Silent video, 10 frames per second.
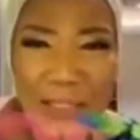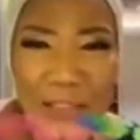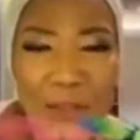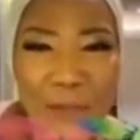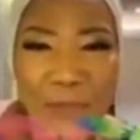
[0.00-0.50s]

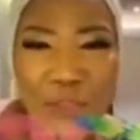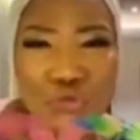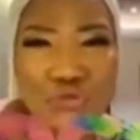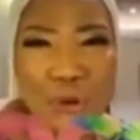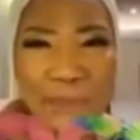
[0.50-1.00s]
Let's stop
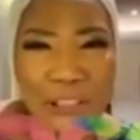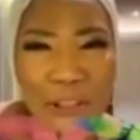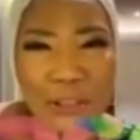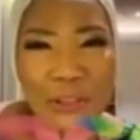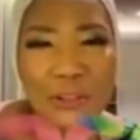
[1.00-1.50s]
this
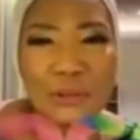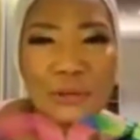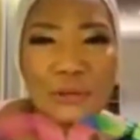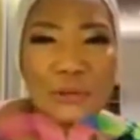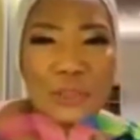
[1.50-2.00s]
rubbish.
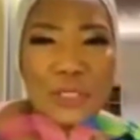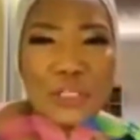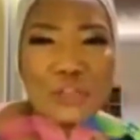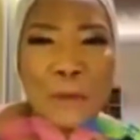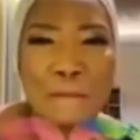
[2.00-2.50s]

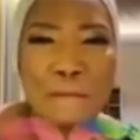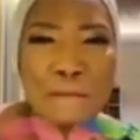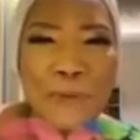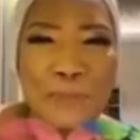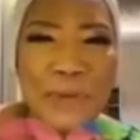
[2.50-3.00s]
It is
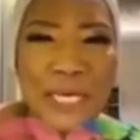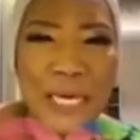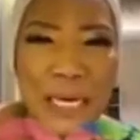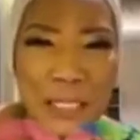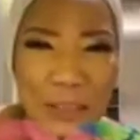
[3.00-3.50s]
not
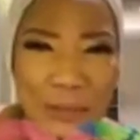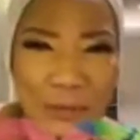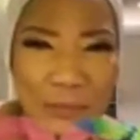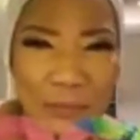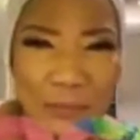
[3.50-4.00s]
biblical.
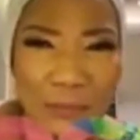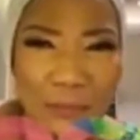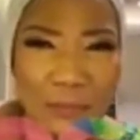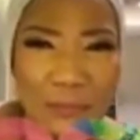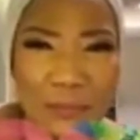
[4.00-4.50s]

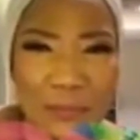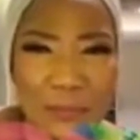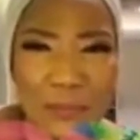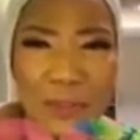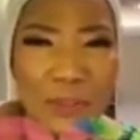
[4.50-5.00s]

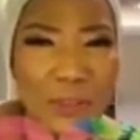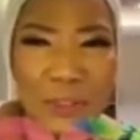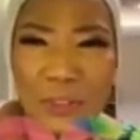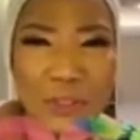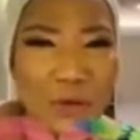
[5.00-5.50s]
It
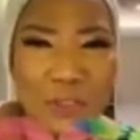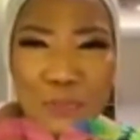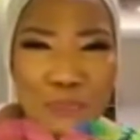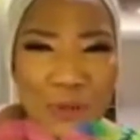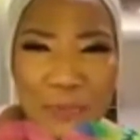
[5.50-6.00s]
is
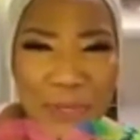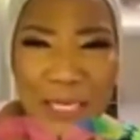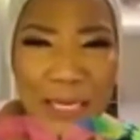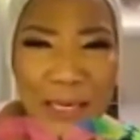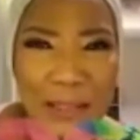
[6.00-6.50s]
not
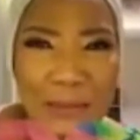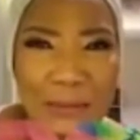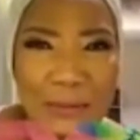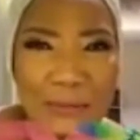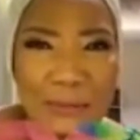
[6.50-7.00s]
biblical.
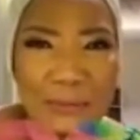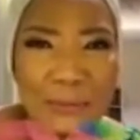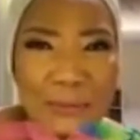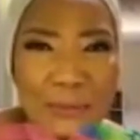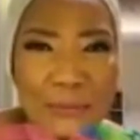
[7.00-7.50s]

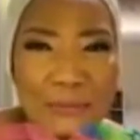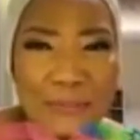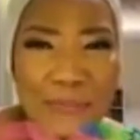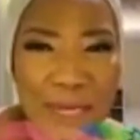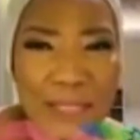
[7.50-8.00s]

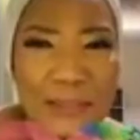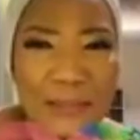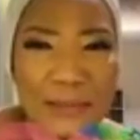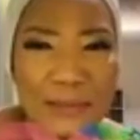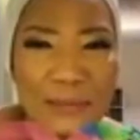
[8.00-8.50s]

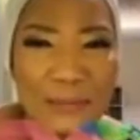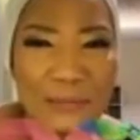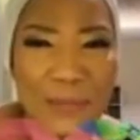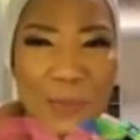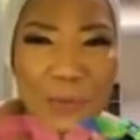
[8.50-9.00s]
Please,
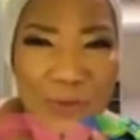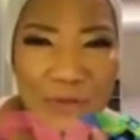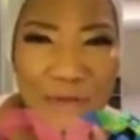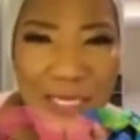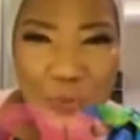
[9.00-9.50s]
I'm going
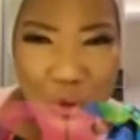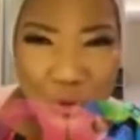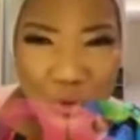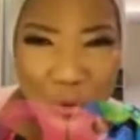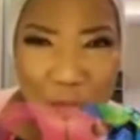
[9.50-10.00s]
to invite
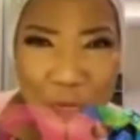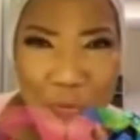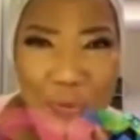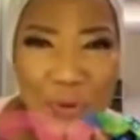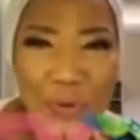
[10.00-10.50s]
one or two of
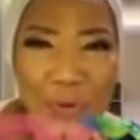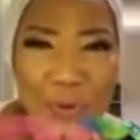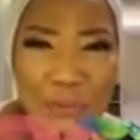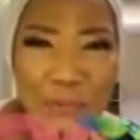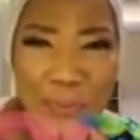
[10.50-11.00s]
you.
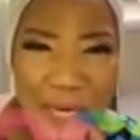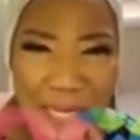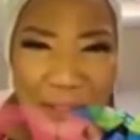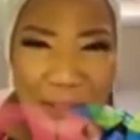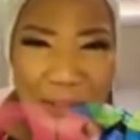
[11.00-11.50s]

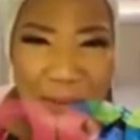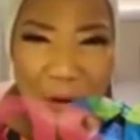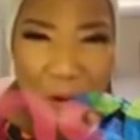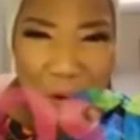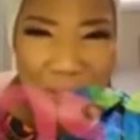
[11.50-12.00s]

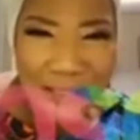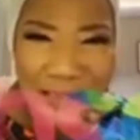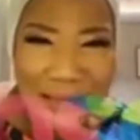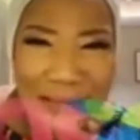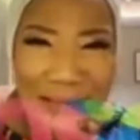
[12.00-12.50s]
Please
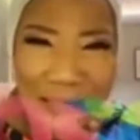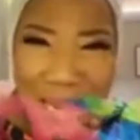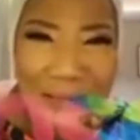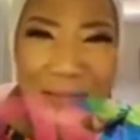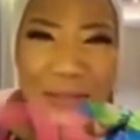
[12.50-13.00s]

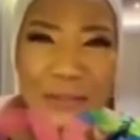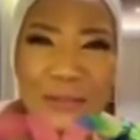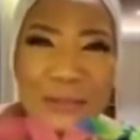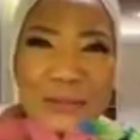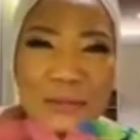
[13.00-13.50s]
understand
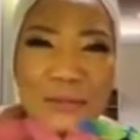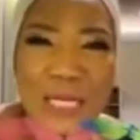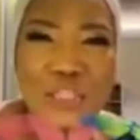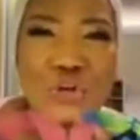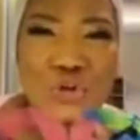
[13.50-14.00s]

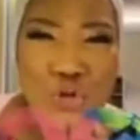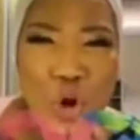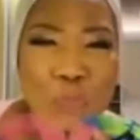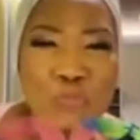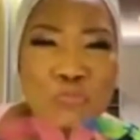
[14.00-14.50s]
that
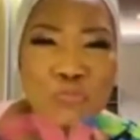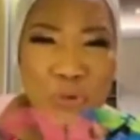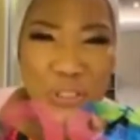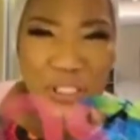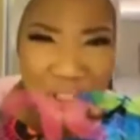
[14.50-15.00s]

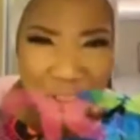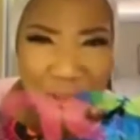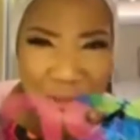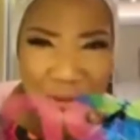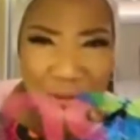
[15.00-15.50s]
nobody